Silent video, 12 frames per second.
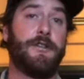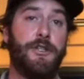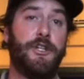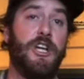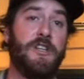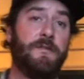
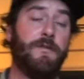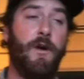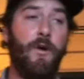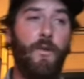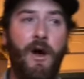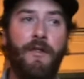deckers and
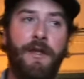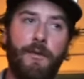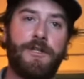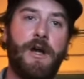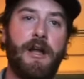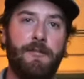cheesemen more,
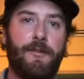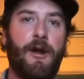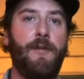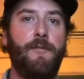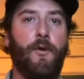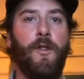well, then we're
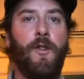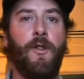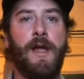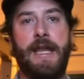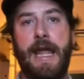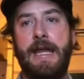talking probably
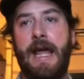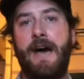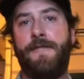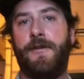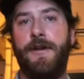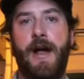more like an
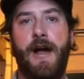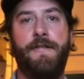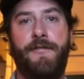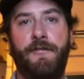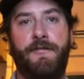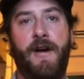8.5 or
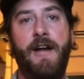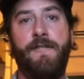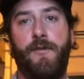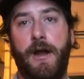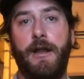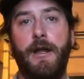a 9
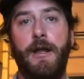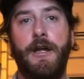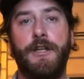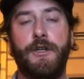foot five weight.